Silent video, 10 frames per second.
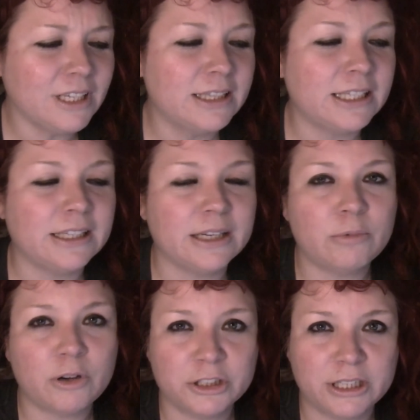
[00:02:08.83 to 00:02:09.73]
And then they
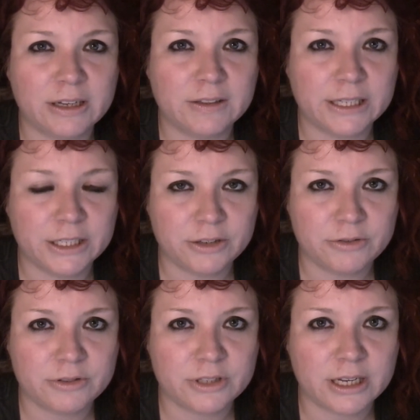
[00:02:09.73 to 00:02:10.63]
wash it and they
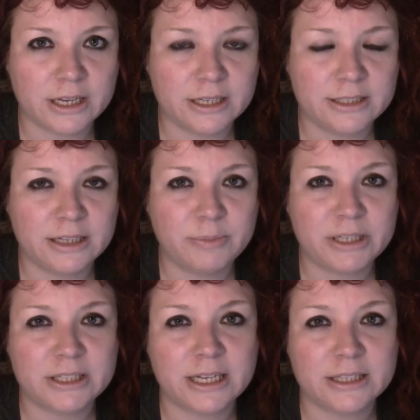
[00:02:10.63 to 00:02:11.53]
use a deep
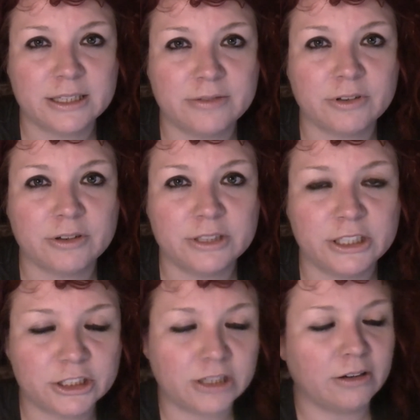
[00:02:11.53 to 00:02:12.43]
intensive
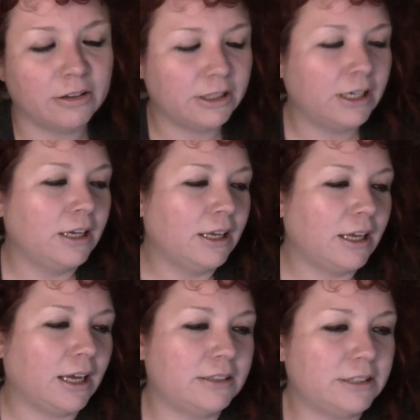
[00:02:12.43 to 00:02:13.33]
conditioner on,
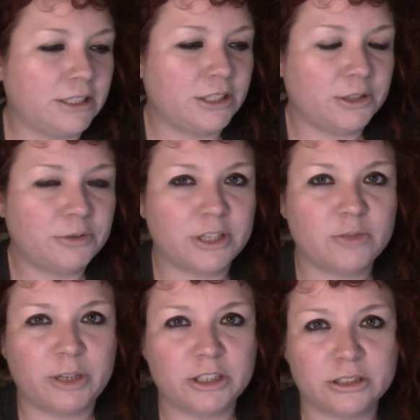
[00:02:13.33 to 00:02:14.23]
and they do a
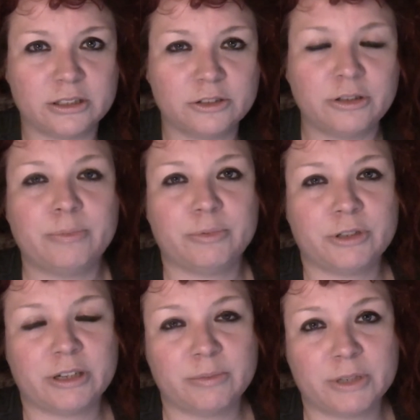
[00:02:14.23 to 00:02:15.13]
special
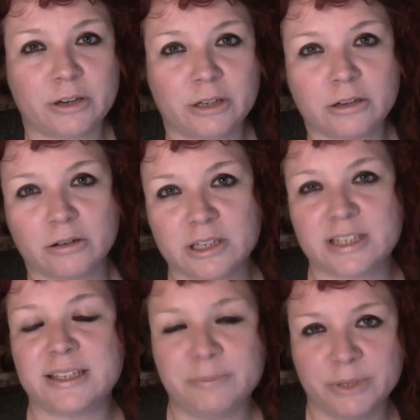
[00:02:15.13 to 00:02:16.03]
treatment on it called a
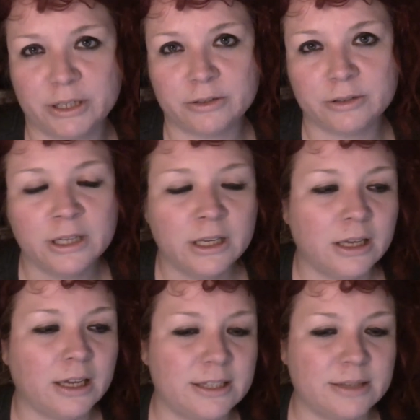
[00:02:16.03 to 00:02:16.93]
Symbio.
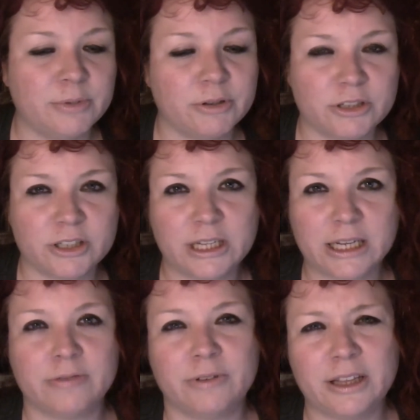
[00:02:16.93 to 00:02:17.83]
And a Symbio is just
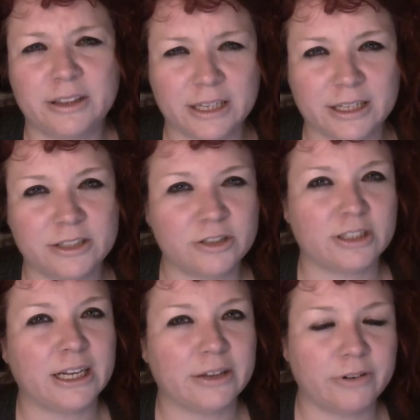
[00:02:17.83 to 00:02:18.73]
like, I think it's
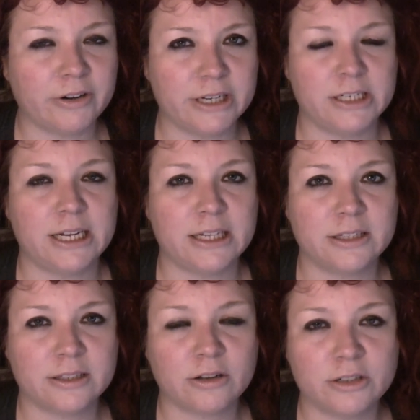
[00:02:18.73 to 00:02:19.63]
just like a very
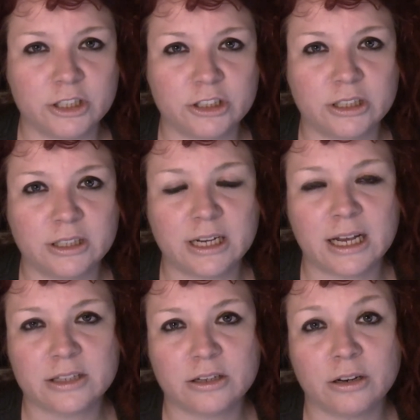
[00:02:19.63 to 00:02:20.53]
intense conditioner that
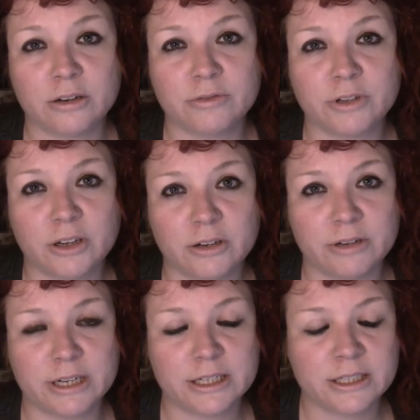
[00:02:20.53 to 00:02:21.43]
has a lot of colour
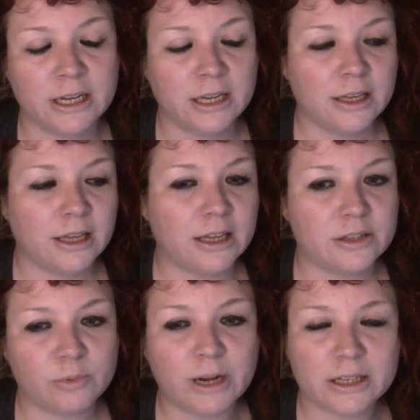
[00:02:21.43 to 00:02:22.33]
in it
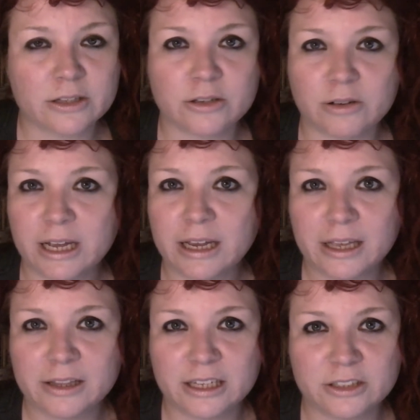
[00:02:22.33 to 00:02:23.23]
as well. So I
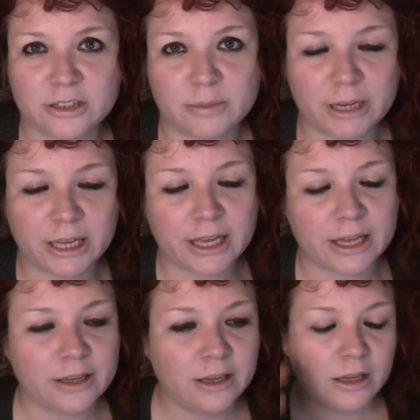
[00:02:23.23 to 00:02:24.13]
get that done on my
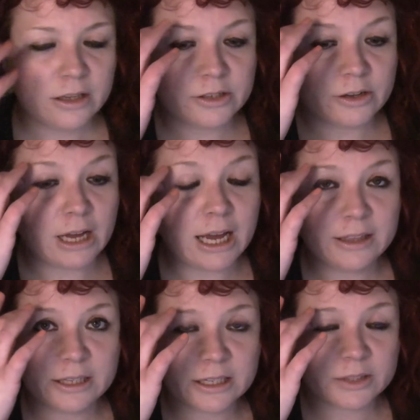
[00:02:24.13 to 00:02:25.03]
hair. So I
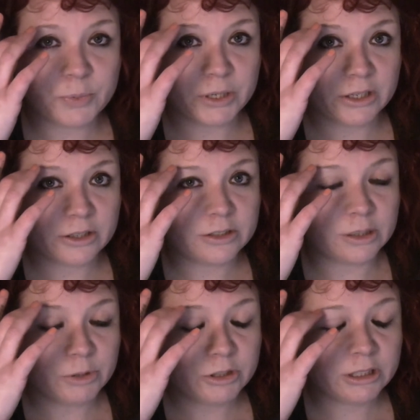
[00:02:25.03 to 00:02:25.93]
think it's pretty good.
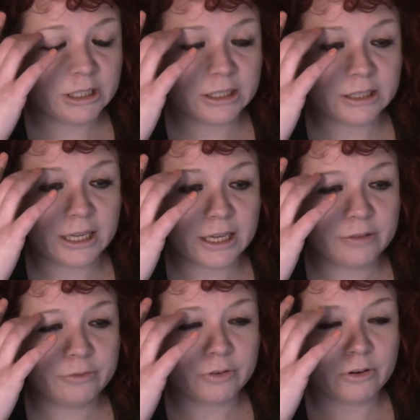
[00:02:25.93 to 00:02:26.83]
I'm usually in there
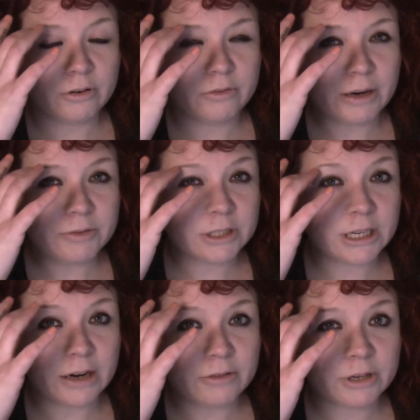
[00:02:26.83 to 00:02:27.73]
for around
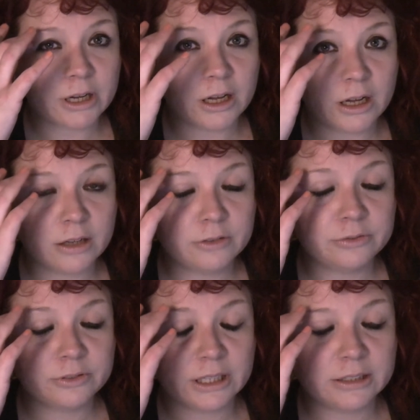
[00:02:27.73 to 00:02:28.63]
1.5
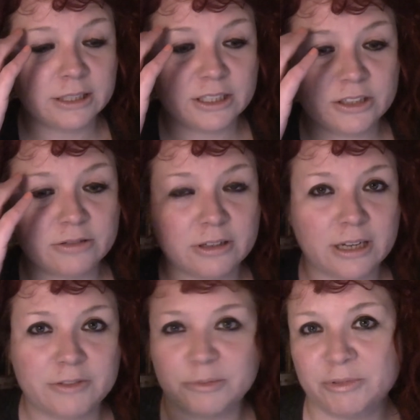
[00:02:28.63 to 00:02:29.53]
hours and they do look
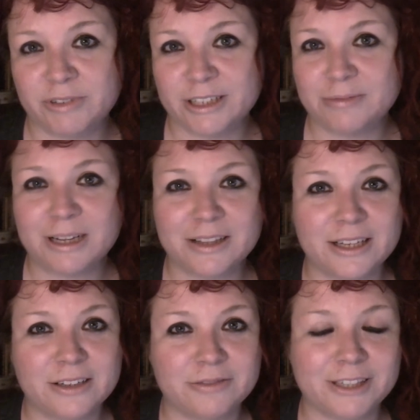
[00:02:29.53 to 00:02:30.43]
after me really well. They're
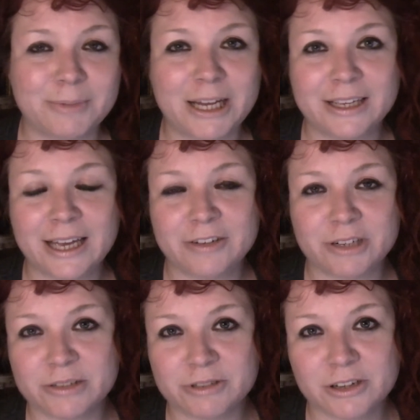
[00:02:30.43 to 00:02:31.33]
lovely. My
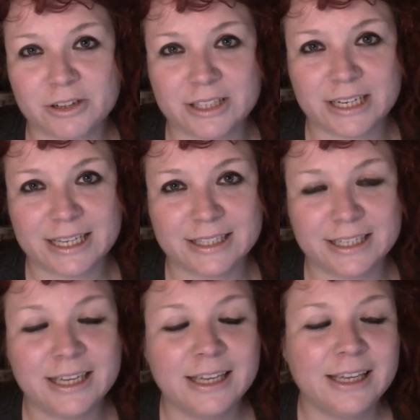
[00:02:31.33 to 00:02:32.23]
hairdresser is called
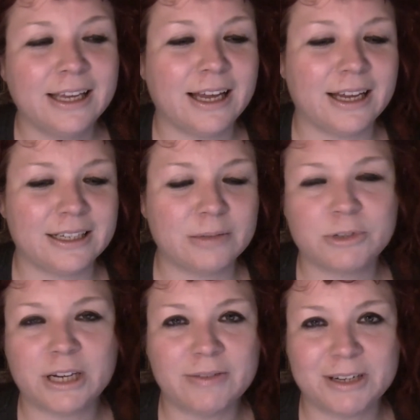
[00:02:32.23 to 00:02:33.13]
Stacey. And I
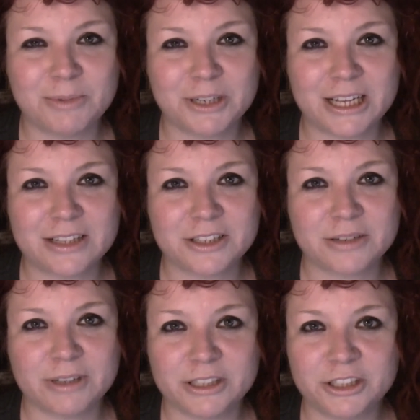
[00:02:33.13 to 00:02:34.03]
wouldn't have anybody else
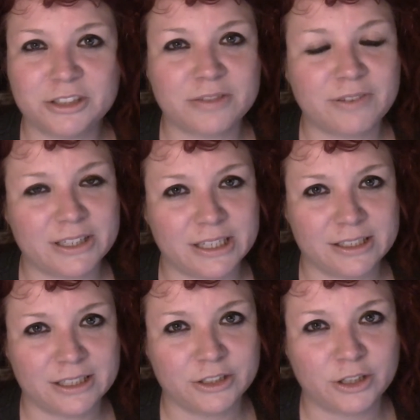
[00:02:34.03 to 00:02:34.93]
do it. She does a
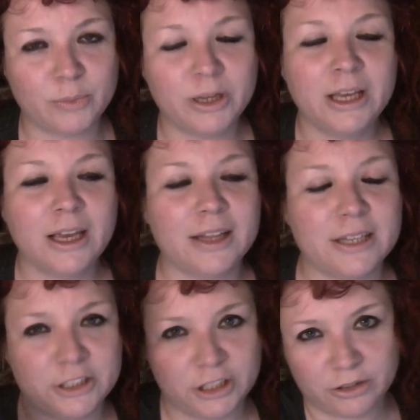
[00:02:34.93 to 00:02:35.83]
fantastic job. And
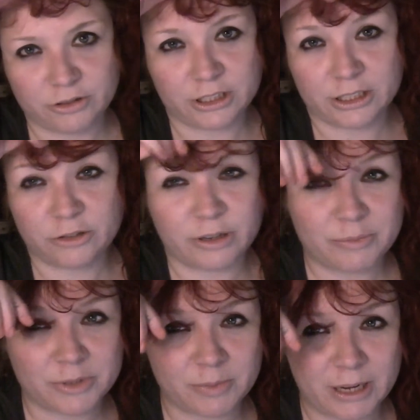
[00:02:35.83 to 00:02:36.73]
then she usually
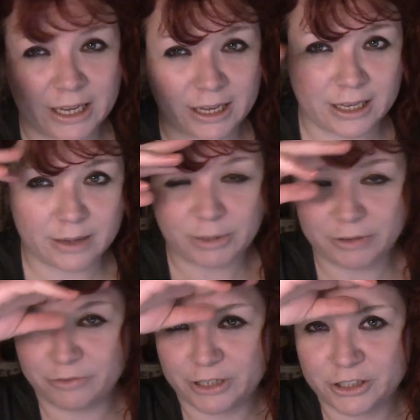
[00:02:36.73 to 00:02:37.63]
trims my hair, my
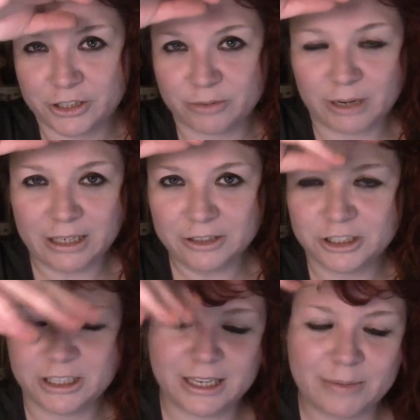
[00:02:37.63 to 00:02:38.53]
fringe as well.
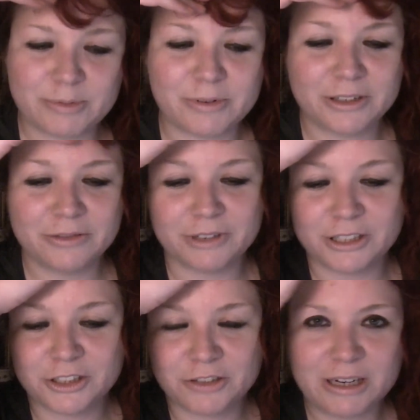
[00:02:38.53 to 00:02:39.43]
She keeps my
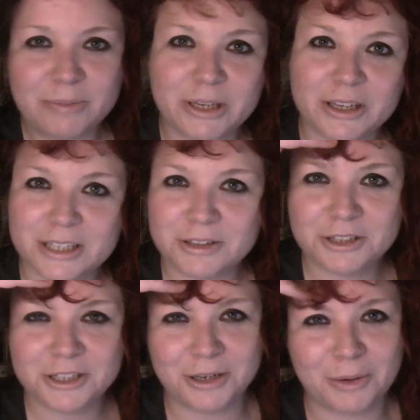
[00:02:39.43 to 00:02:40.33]
fringe straight because I used
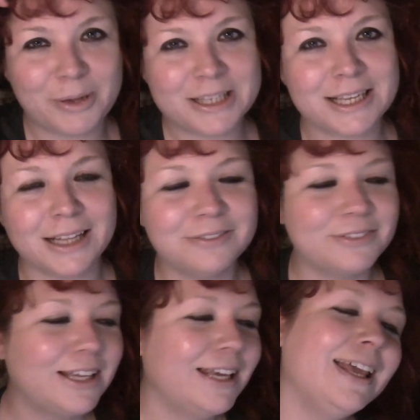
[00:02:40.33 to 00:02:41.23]
to do it myself.
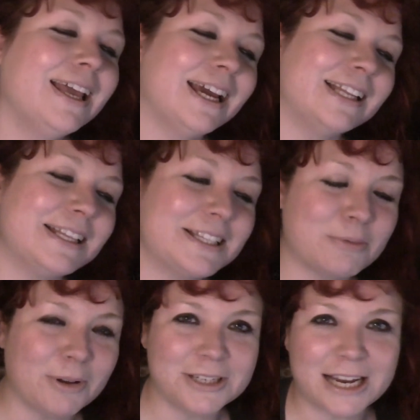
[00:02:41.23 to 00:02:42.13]
And then this
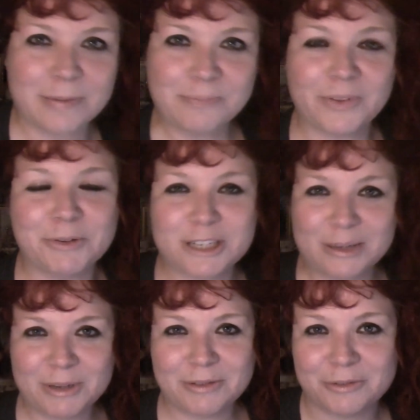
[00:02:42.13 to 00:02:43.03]
one time I was in
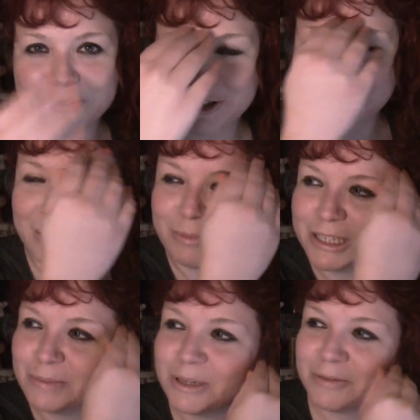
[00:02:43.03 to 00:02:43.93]
a bit of a rush and I
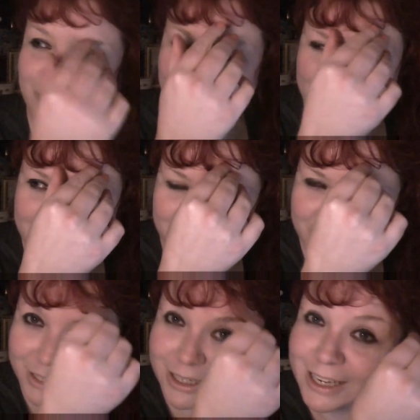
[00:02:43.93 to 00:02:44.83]
made a bit of a mess
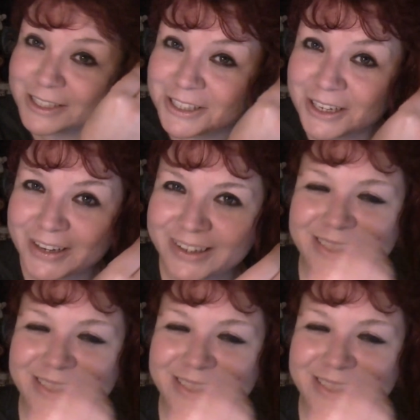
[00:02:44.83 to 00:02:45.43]
with it last year.